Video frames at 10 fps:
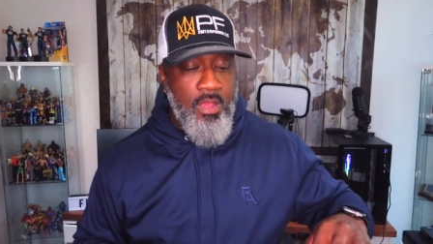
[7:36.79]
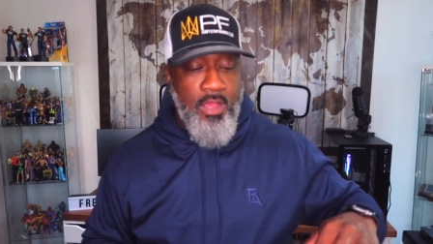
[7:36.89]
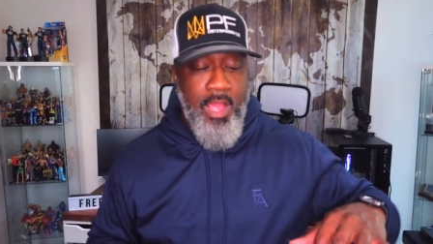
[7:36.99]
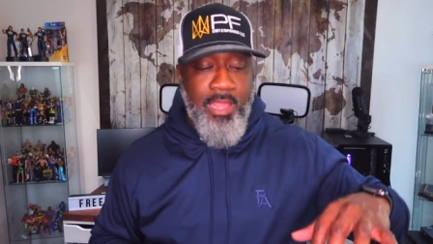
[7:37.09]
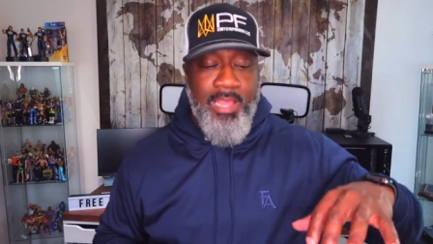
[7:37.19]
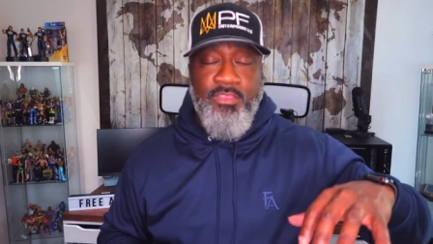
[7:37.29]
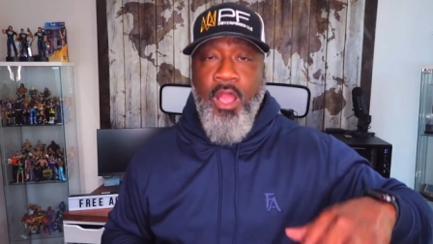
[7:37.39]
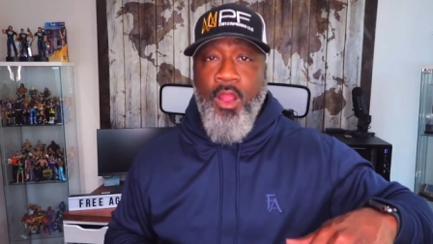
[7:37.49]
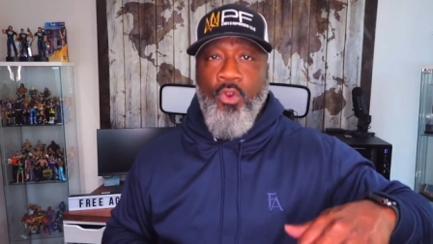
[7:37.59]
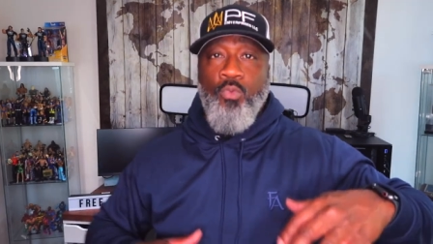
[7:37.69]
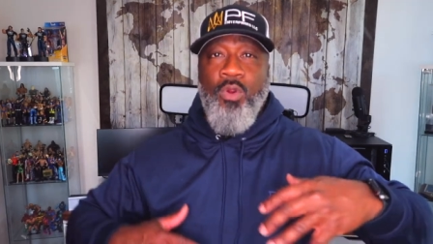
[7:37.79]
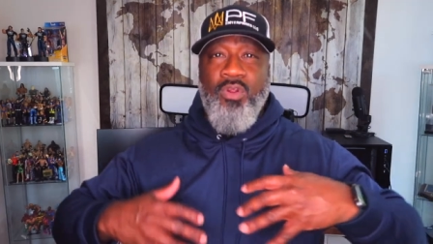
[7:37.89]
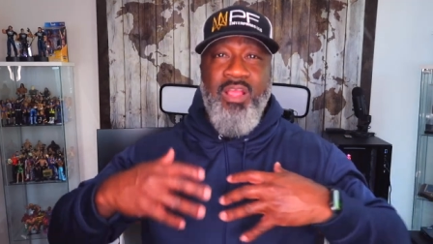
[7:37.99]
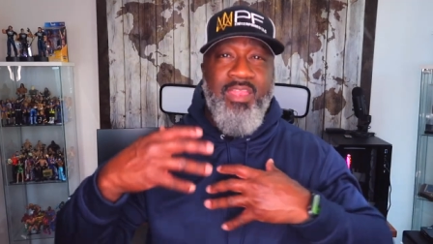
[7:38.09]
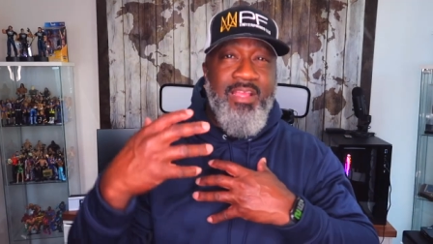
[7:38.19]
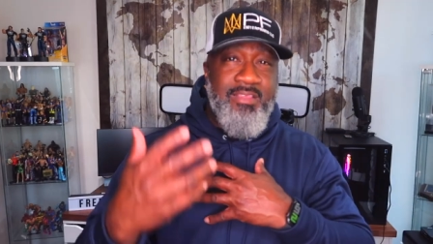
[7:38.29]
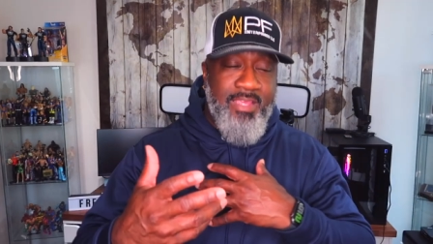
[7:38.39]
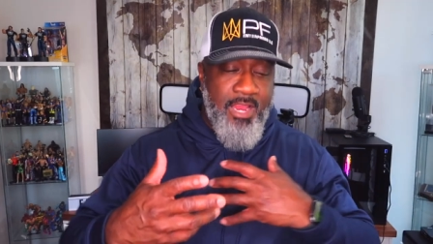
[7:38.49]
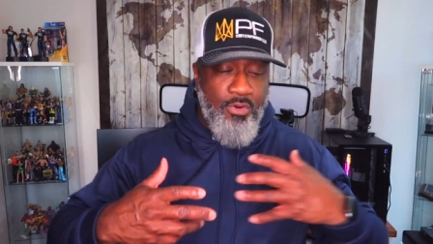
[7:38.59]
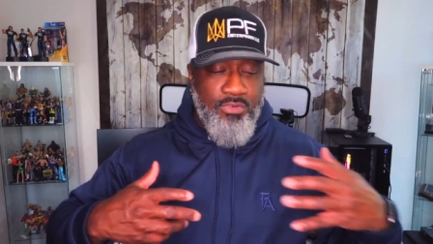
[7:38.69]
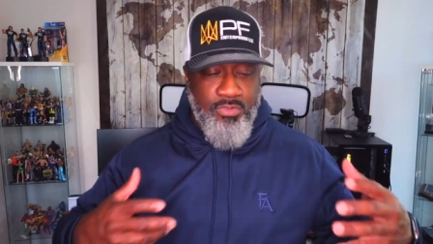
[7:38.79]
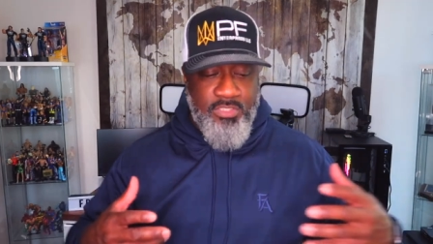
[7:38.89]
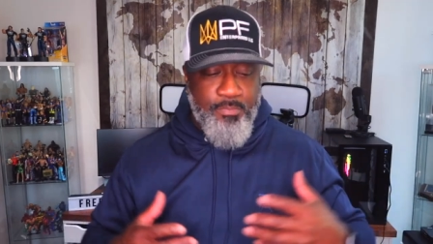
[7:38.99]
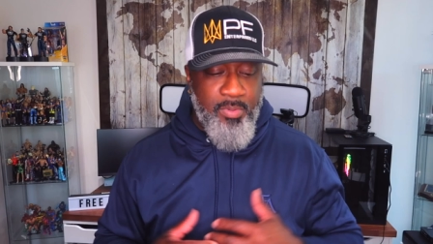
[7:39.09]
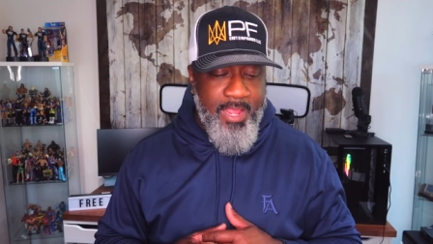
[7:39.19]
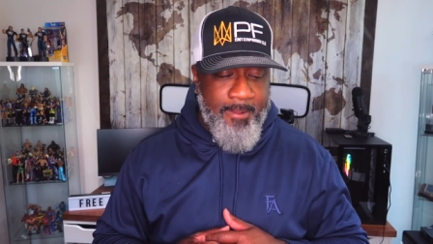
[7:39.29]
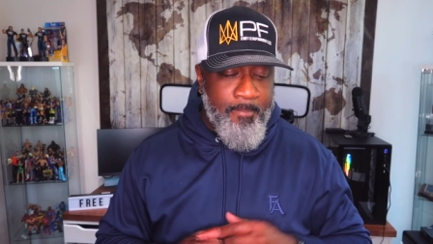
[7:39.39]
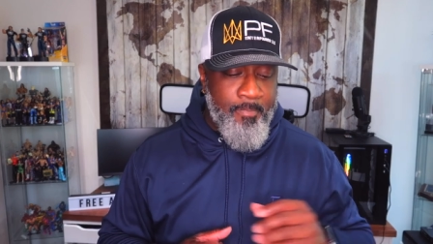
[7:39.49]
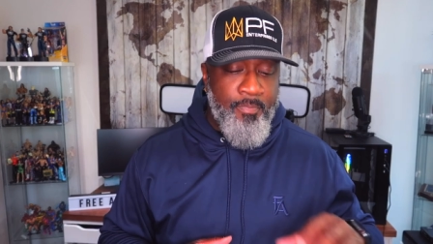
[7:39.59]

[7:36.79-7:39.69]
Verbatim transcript: Uh, I like the artwork. I like the character display.